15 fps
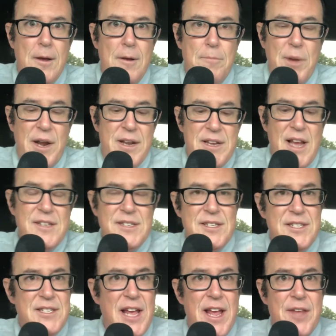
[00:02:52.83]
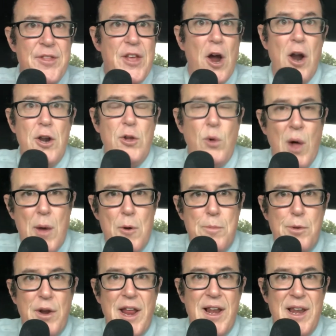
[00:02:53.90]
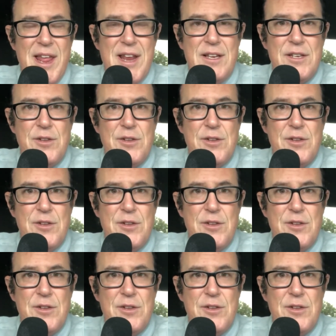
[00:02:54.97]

but it doesn't say in the article i will put a link